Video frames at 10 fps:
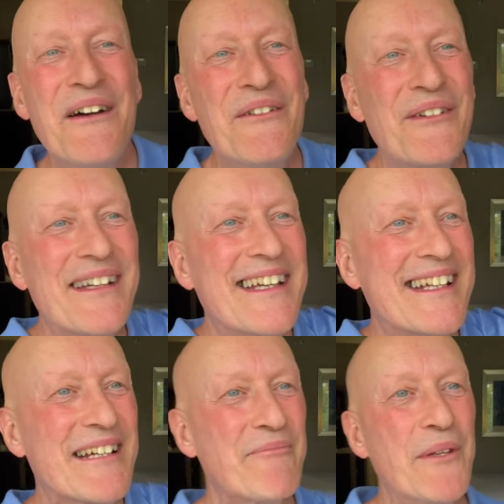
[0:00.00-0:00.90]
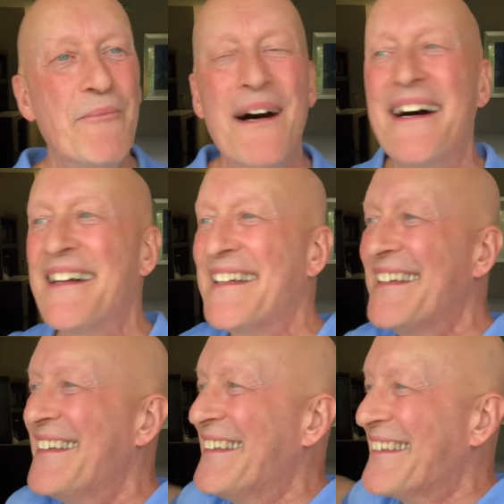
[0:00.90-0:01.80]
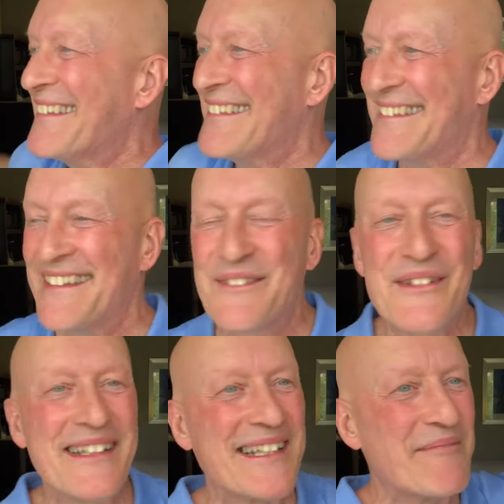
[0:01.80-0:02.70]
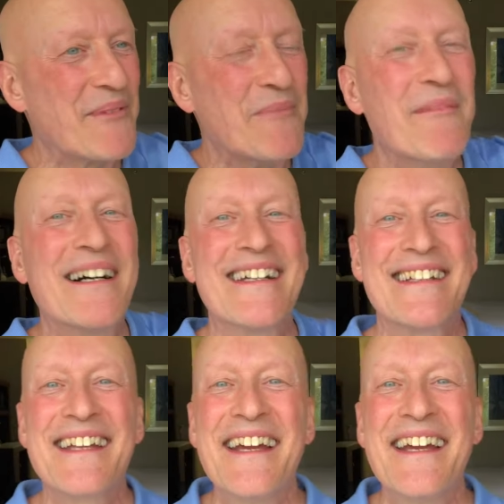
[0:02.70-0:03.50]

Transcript: freeing up the body, freeing up the mind.